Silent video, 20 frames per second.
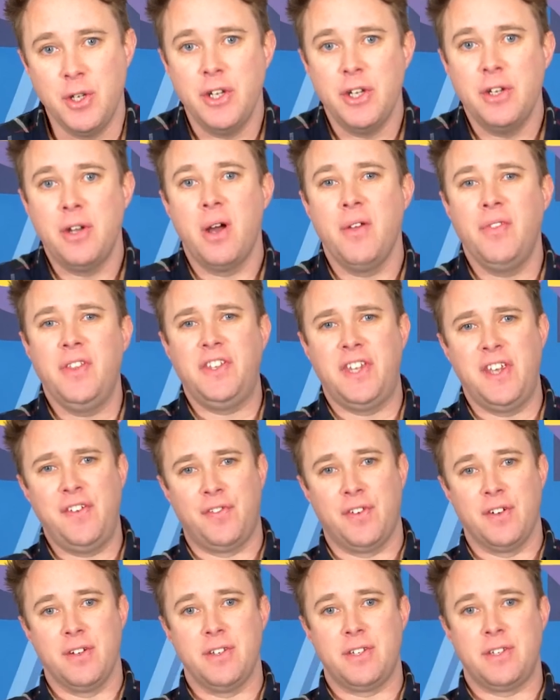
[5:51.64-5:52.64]
you know the
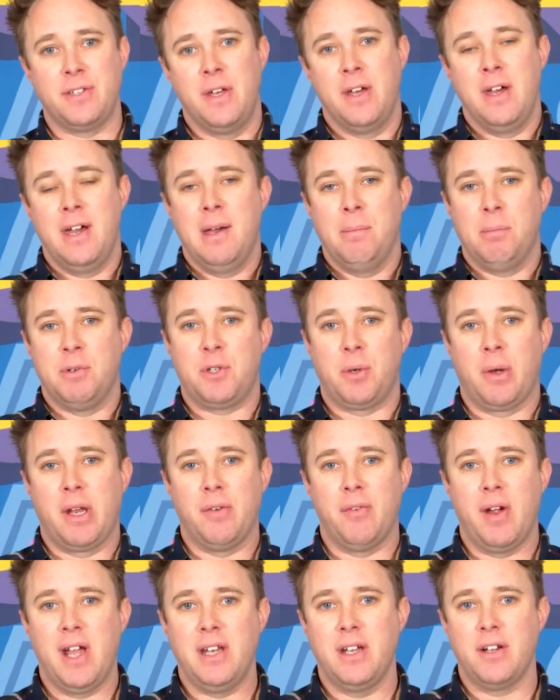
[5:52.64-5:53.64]
difference between
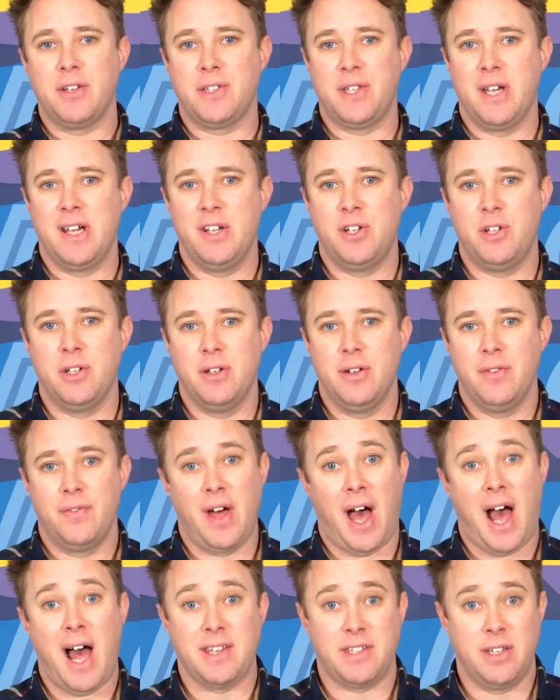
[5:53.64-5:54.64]
a radio station
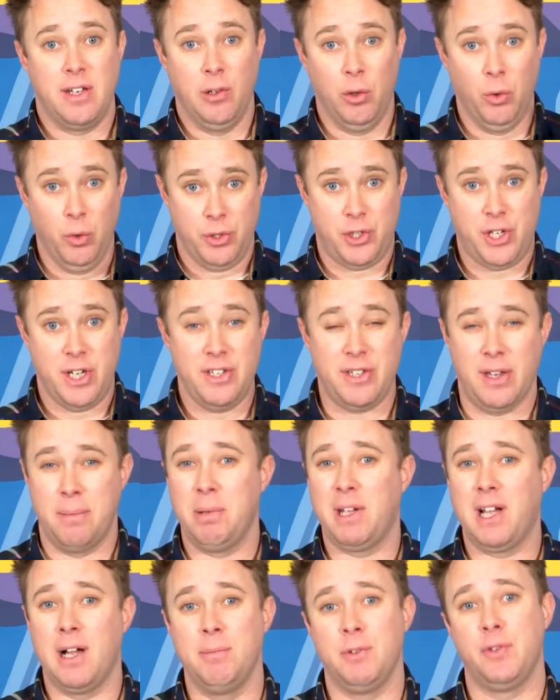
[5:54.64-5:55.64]
that launches and
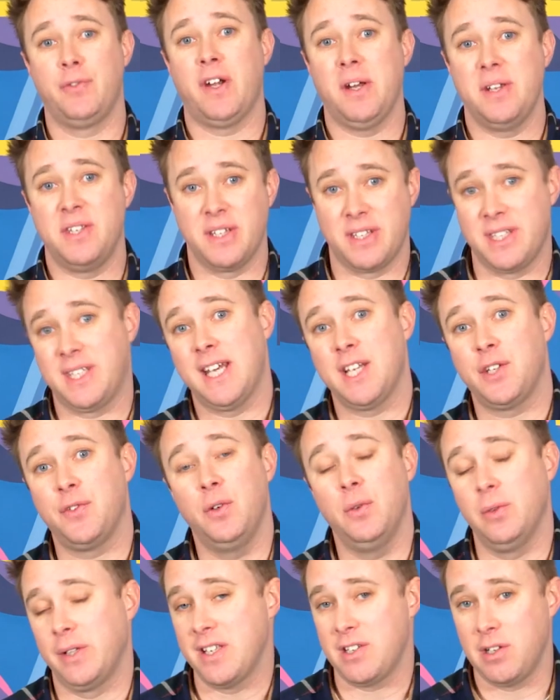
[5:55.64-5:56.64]
becomes very
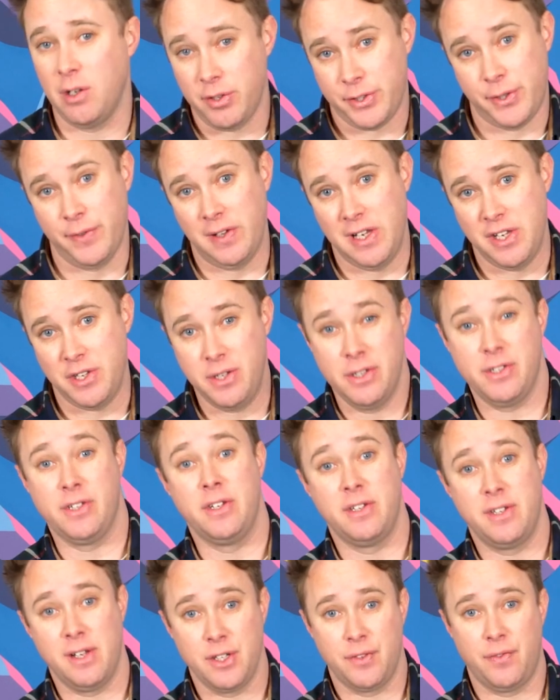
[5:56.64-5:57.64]
successful, gets lots of listeners
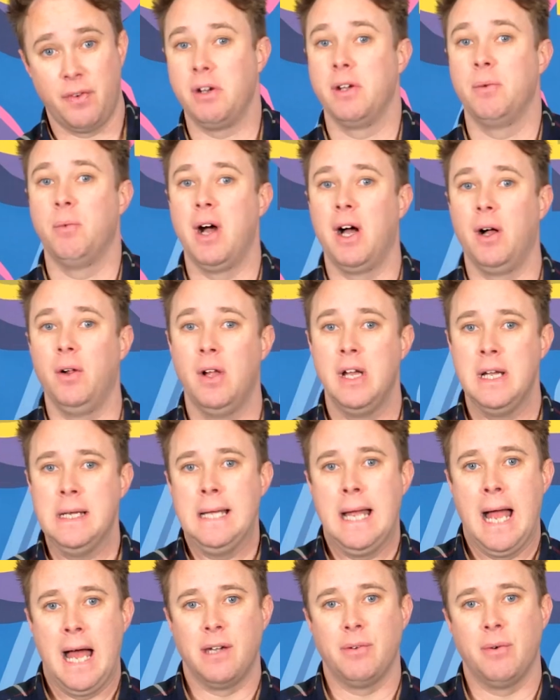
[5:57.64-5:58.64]
and does very well,
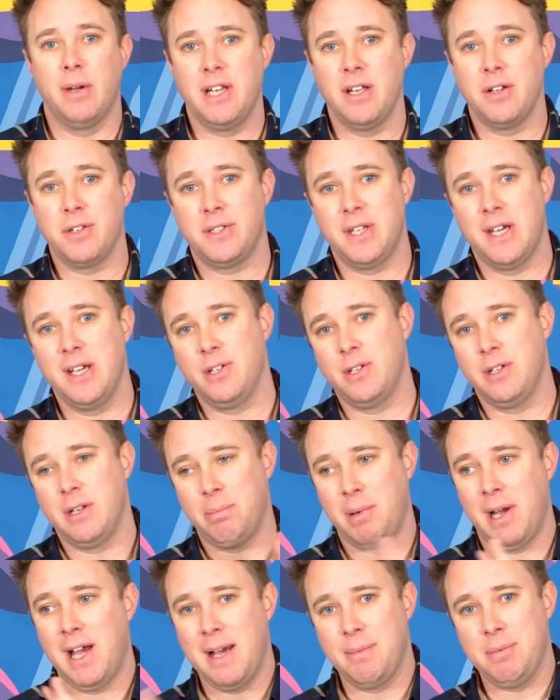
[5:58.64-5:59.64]
and a radio station
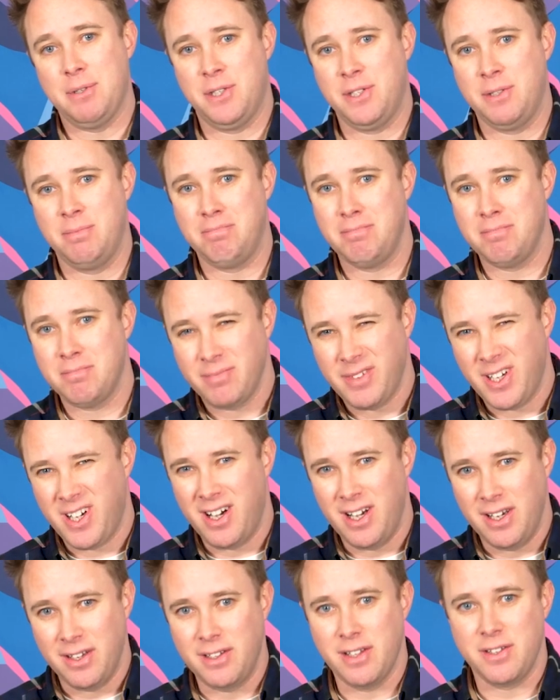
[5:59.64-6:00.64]
that perhaps
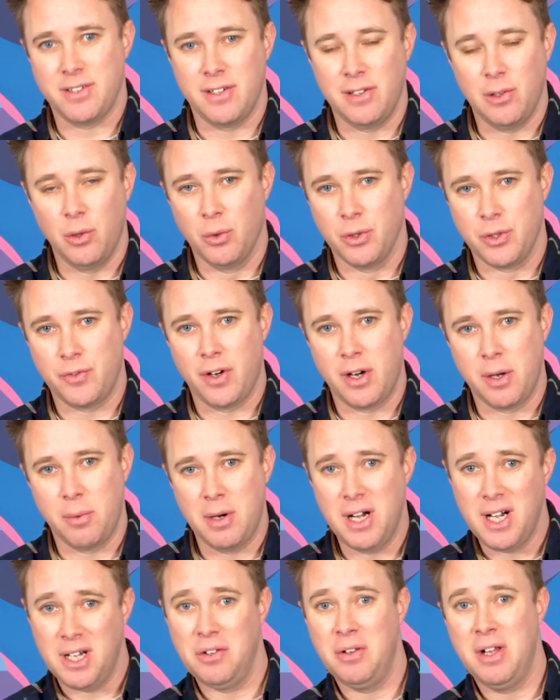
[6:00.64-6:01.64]
kind of doesn't launch very
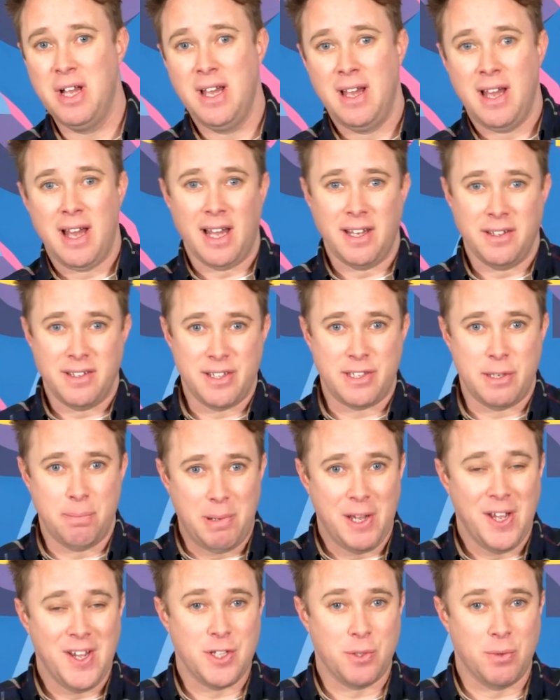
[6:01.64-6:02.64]
well and
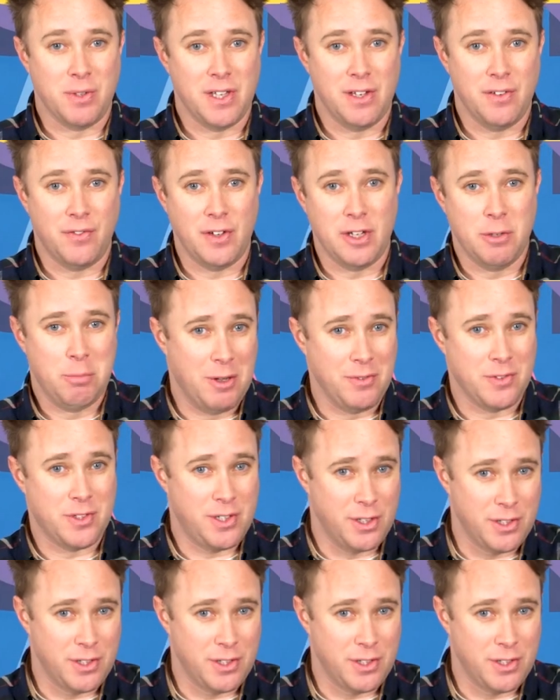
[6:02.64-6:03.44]
disappears within a few months,